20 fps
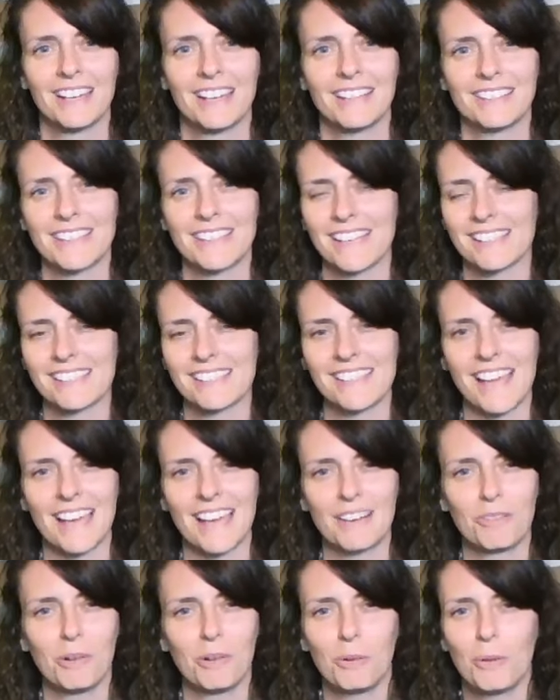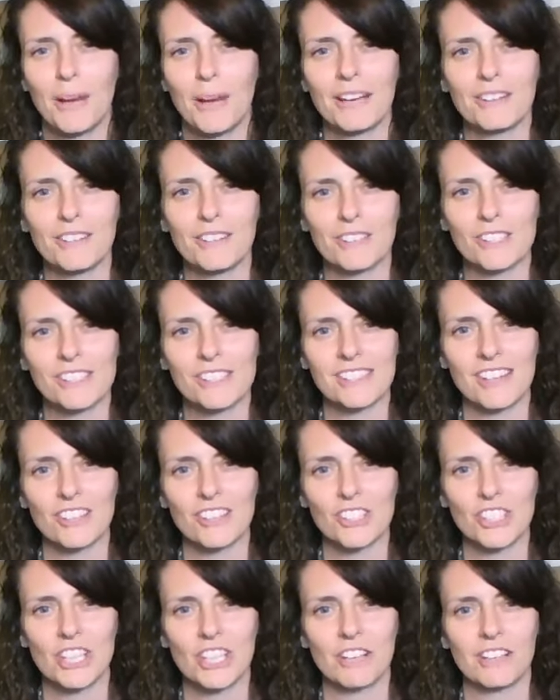that said, well, why don't you just start
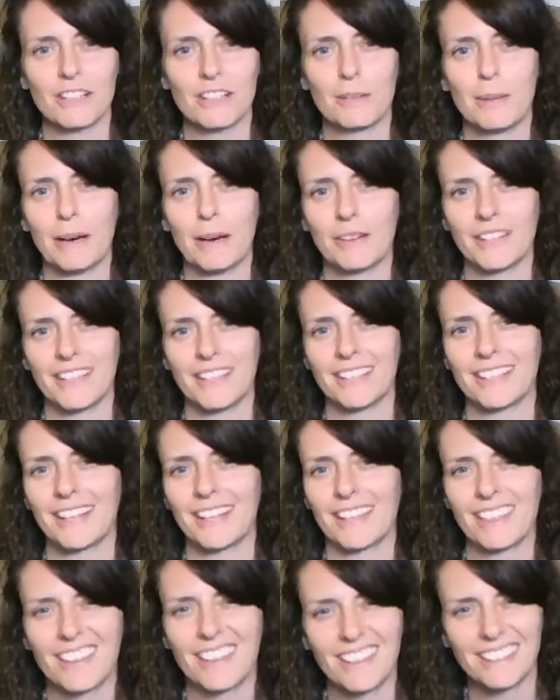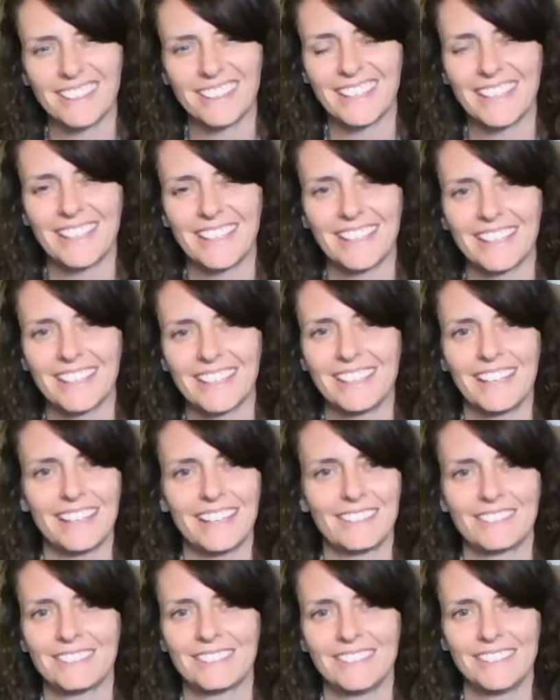sharing about it? And I thought, nah, I
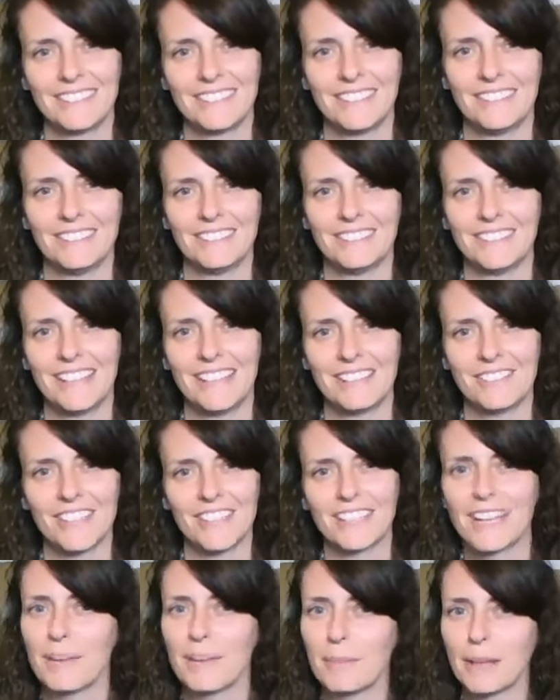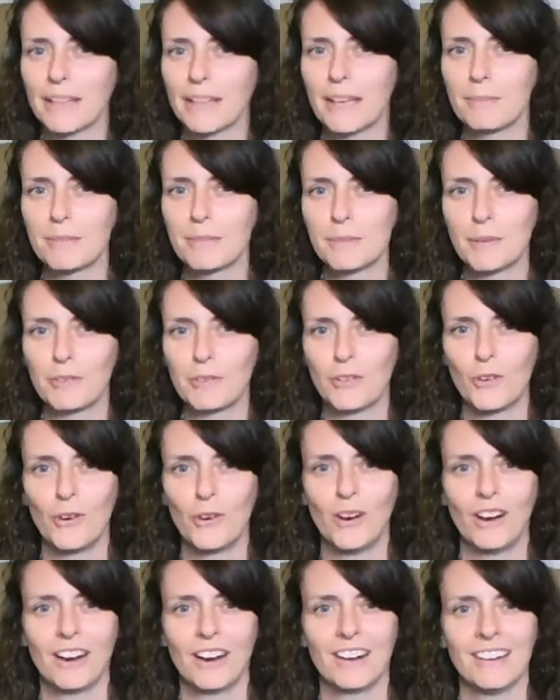don't, I've done MLMs
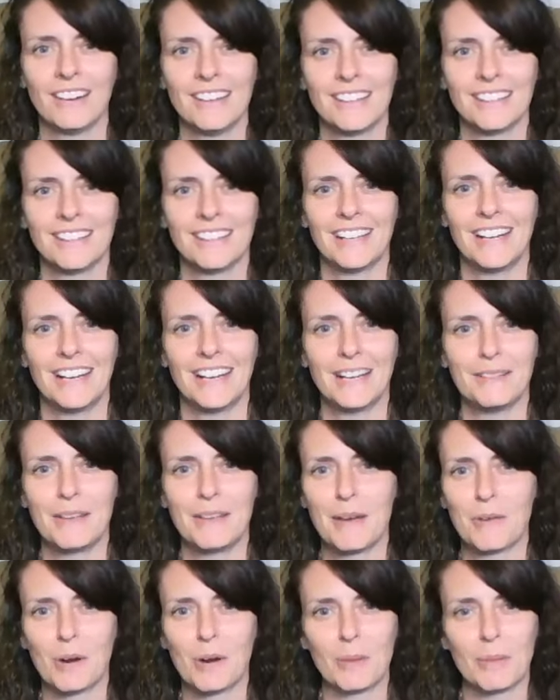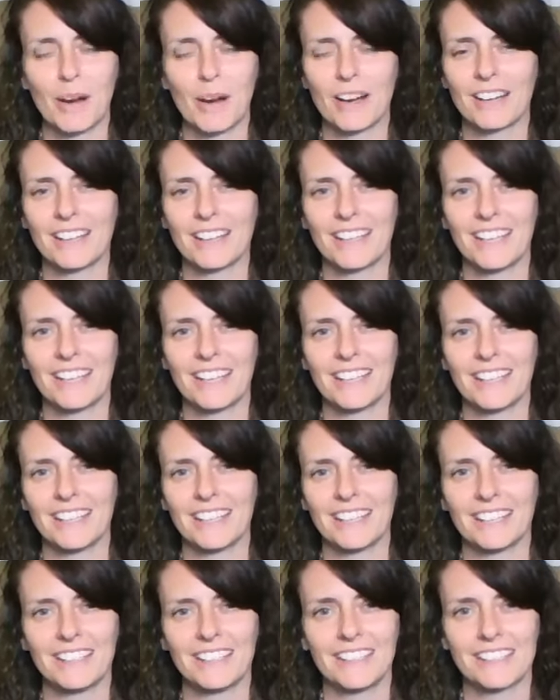before, network marketing,
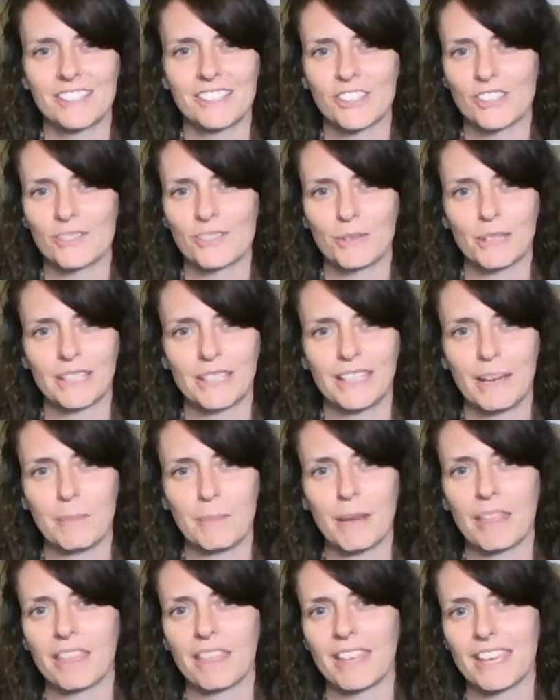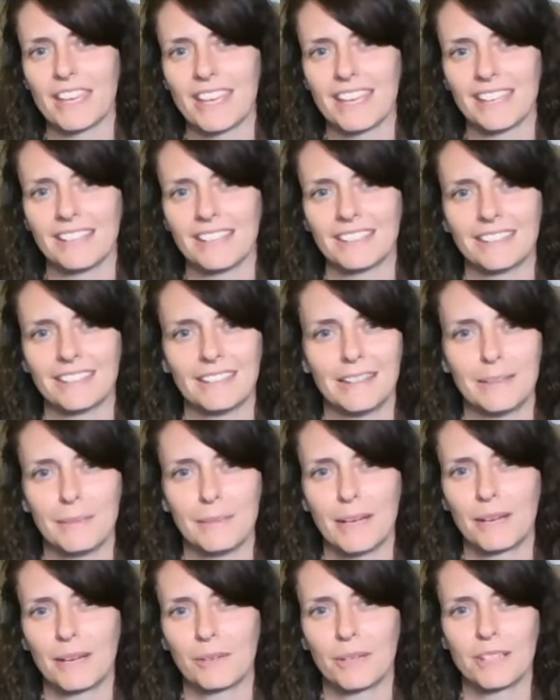and it's just really not my thing.
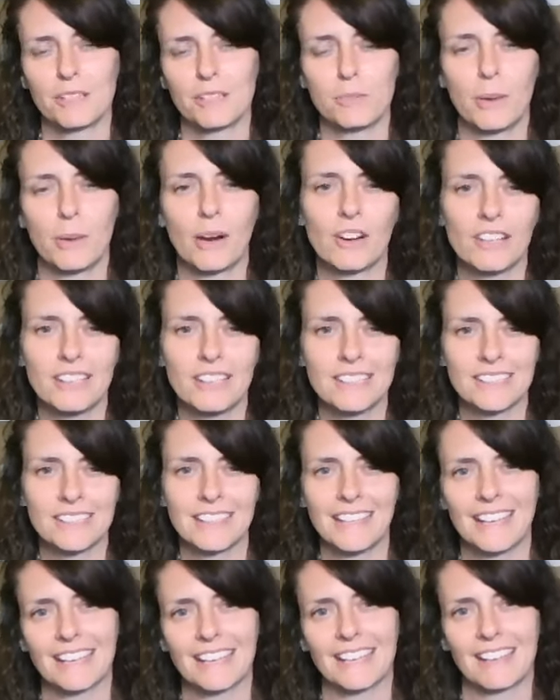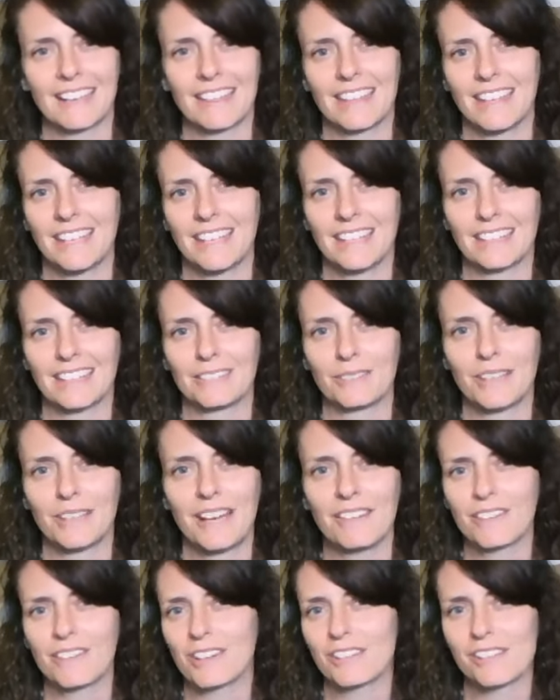I don't want to do parties and that kind of thing and
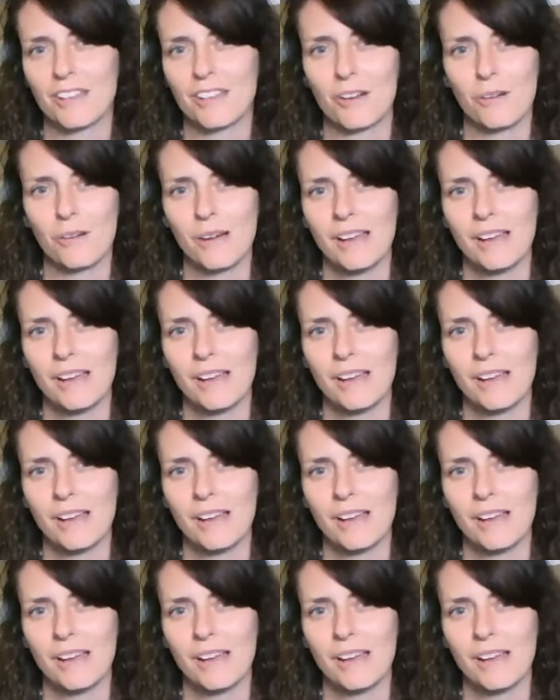whatever, so